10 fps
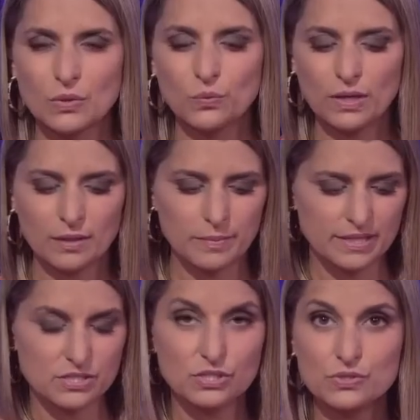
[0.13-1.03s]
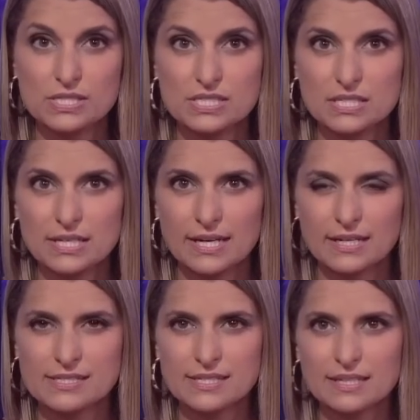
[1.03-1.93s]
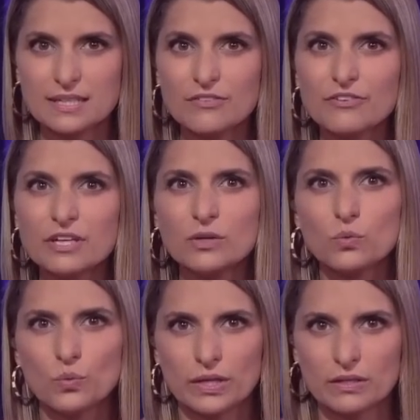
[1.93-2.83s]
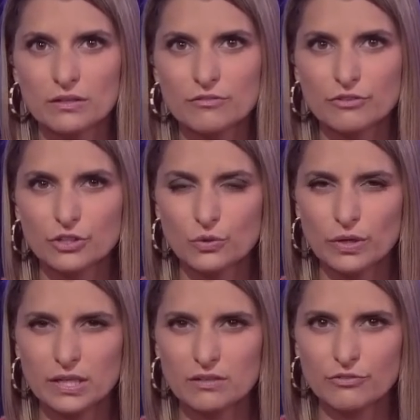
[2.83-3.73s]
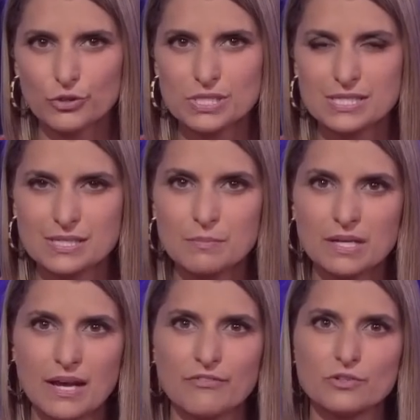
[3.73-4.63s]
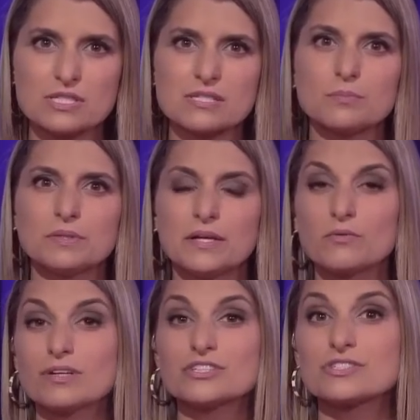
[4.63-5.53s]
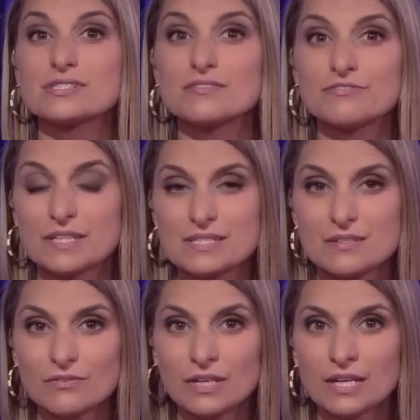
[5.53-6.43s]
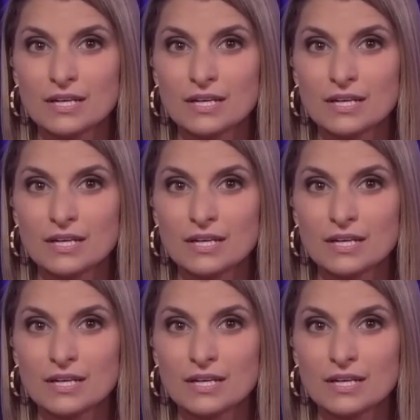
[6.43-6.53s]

Welcome back to Newsy tonight. A significant win for Ukrainian forces amid efforts to blunt Russia's offensive.